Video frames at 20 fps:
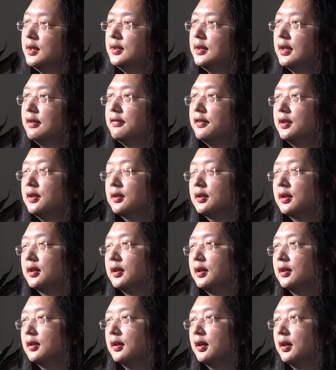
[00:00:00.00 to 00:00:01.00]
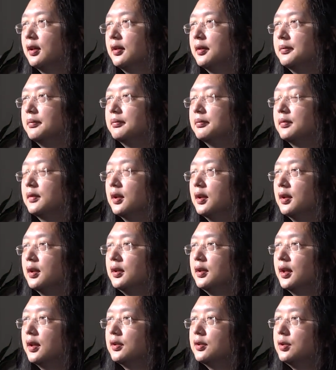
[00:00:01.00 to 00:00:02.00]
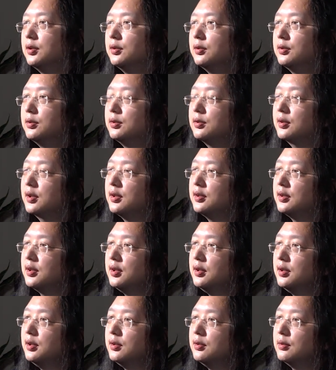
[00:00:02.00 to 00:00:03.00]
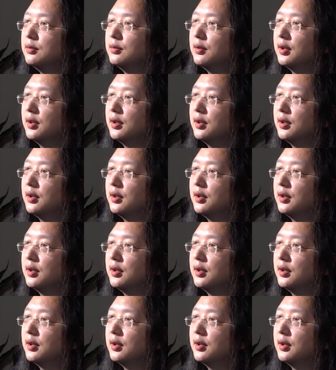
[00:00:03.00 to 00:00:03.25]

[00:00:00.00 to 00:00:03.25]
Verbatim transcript: Definitely. Um, yeah, to, to continue